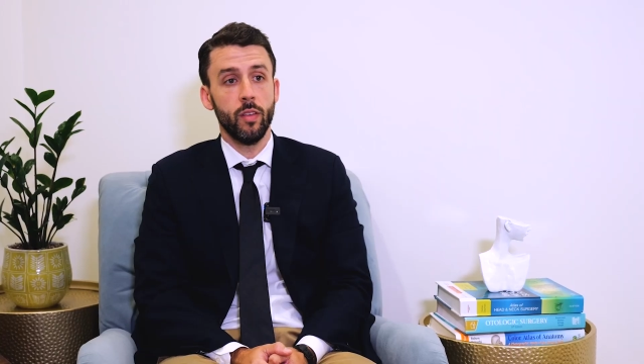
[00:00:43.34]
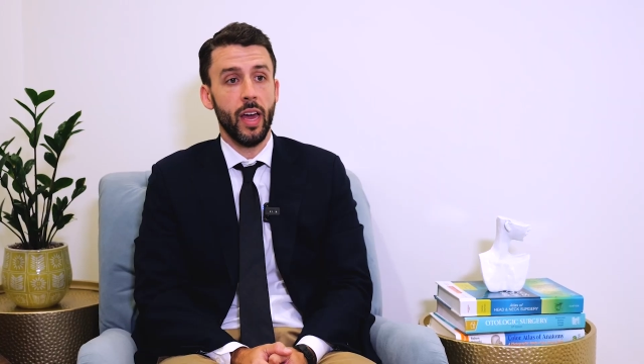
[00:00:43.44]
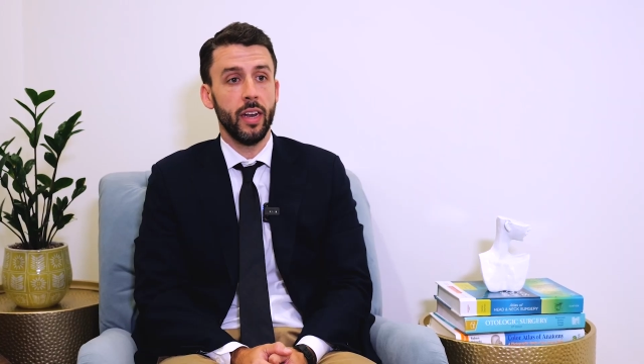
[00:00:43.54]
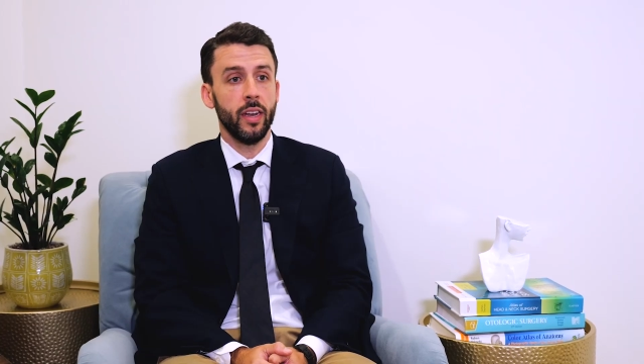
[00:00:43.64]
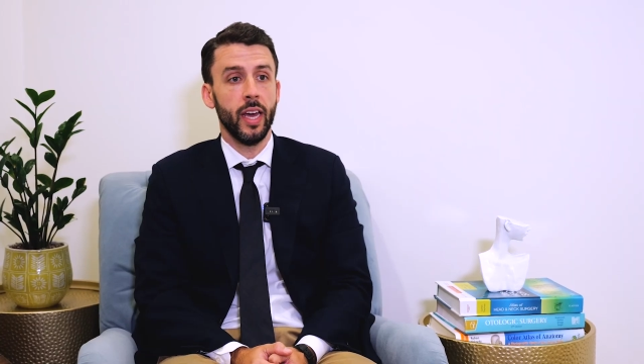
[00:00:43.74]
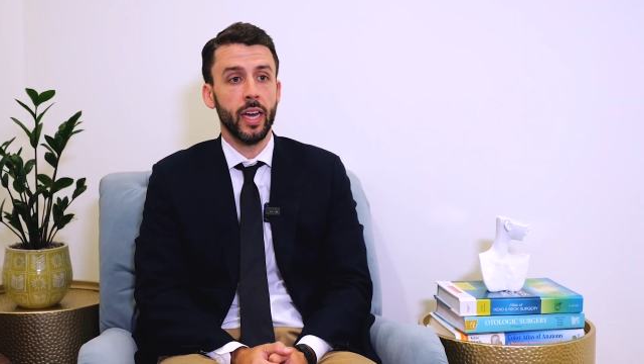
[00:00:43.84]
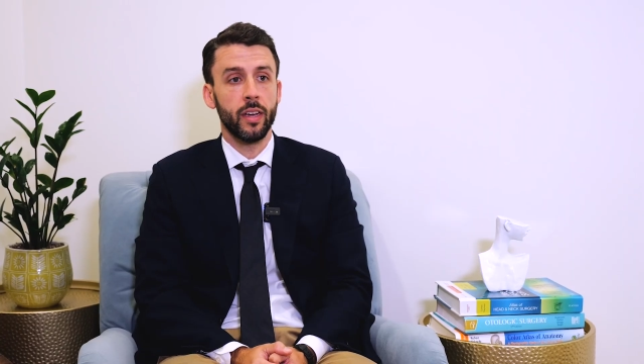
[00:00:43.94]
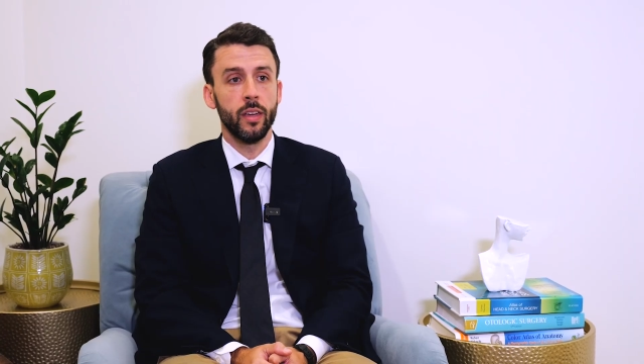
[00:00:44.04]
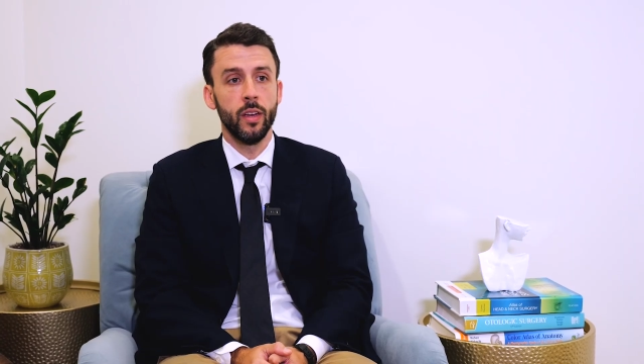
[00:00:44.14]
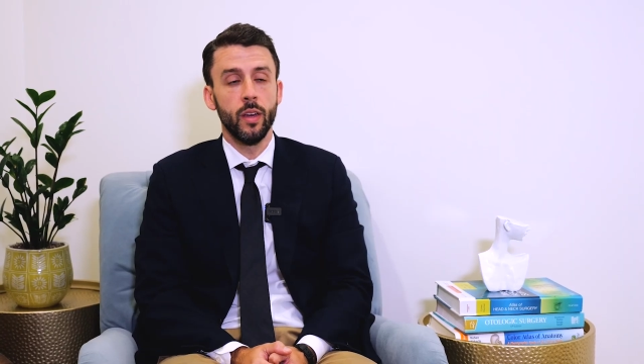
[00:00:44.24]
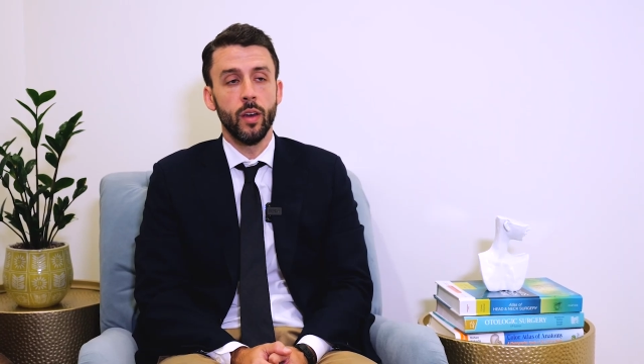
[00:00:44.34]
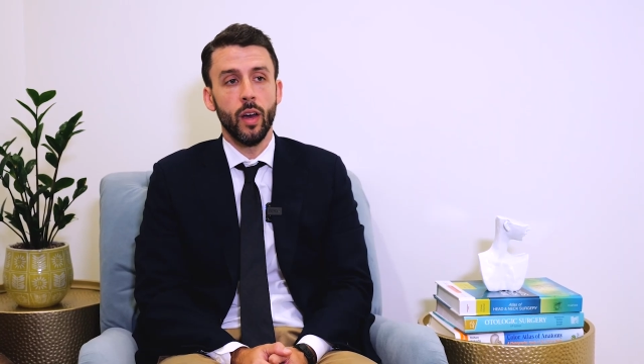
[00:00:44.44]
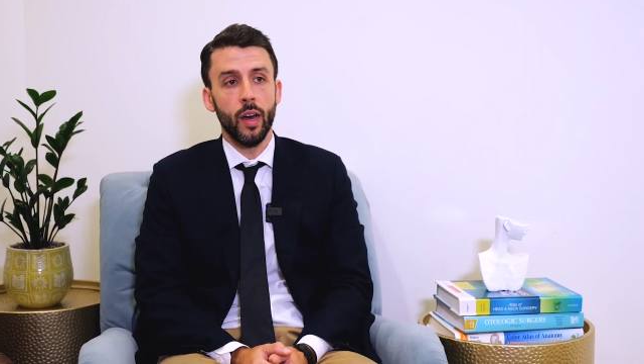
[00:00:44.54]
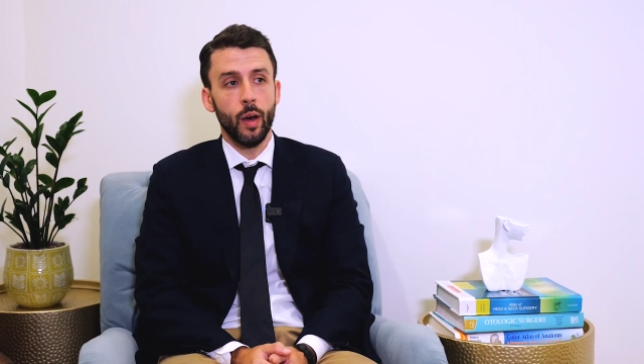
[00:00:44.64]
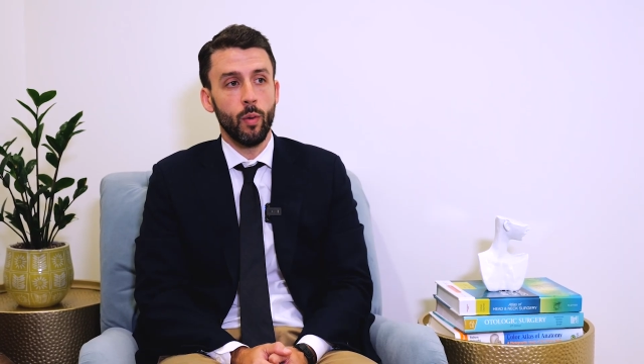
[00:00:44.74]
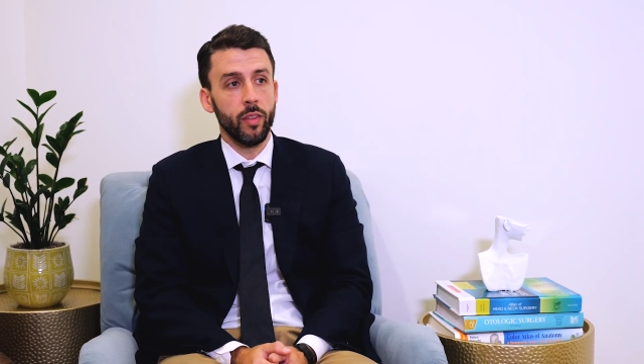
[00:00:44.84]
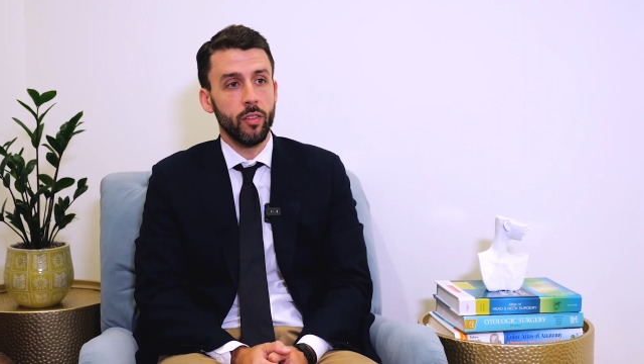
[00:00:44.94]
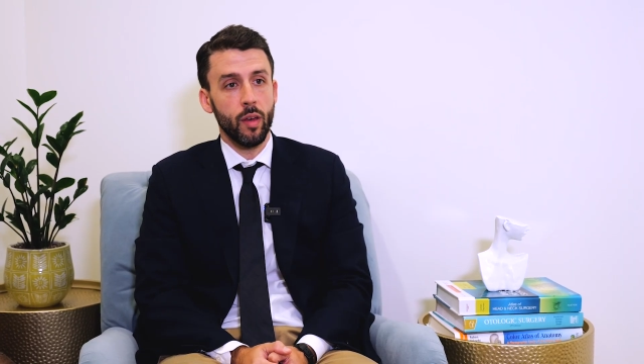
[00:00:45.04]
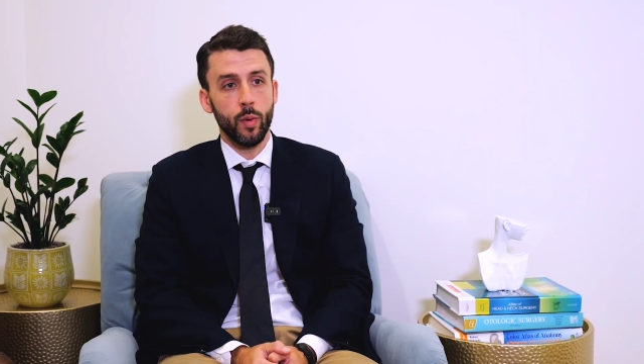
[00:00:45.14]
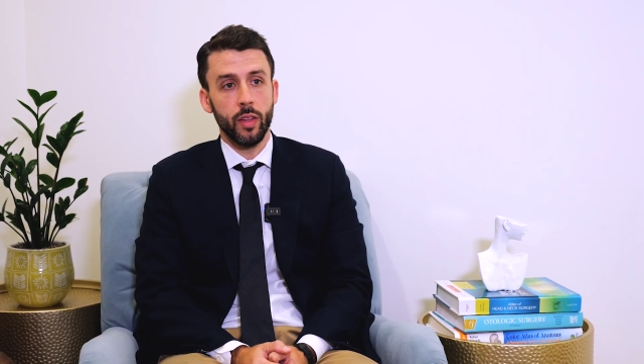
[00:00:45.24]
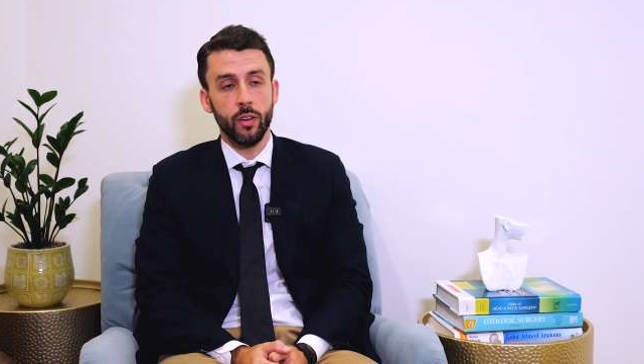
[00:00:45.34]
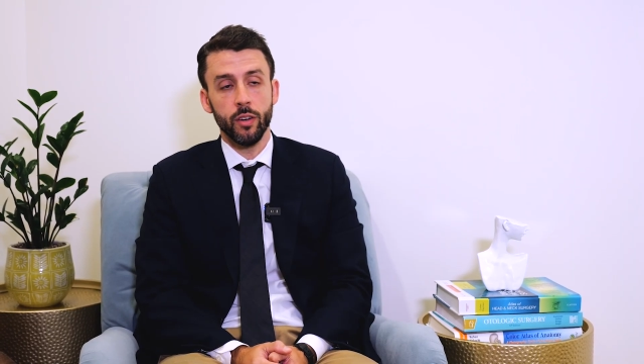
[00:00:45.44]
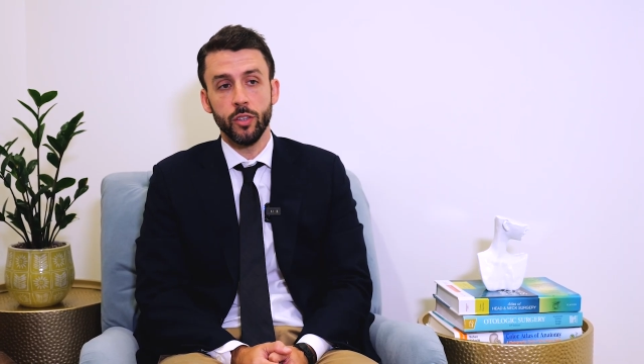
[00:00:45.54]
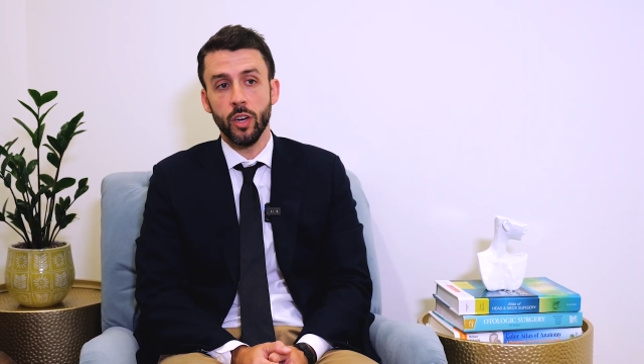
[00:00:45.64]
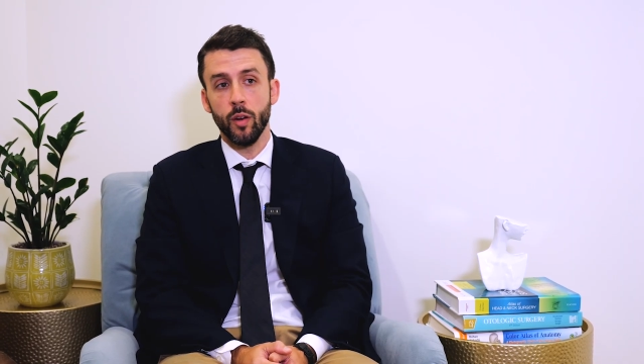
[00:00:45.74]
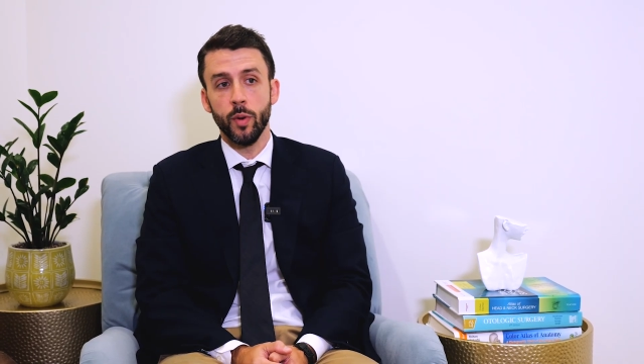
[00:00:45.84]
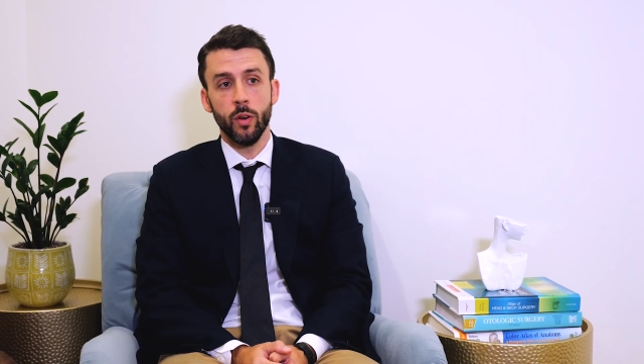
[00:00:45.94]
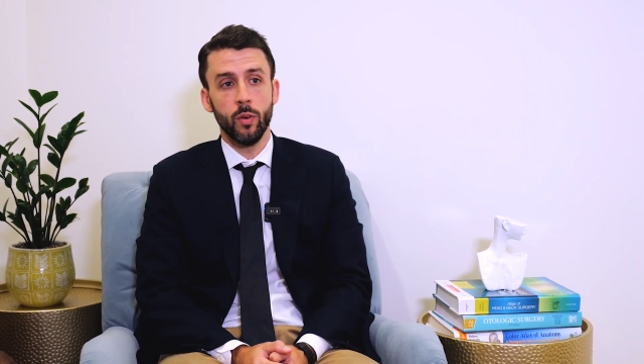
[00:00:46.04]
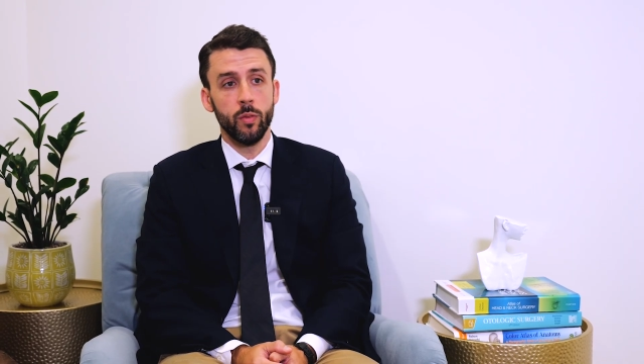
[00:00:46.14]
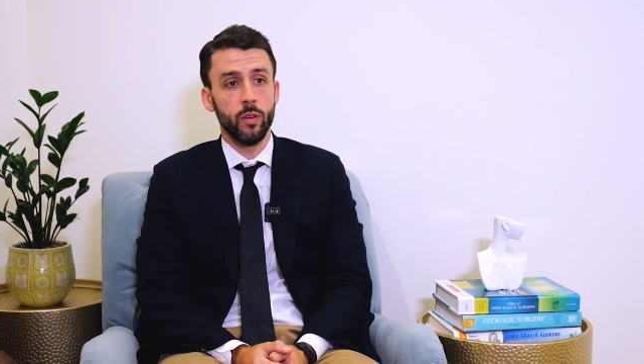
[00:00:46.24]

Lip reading: head and neck. Whether that be their jawbone,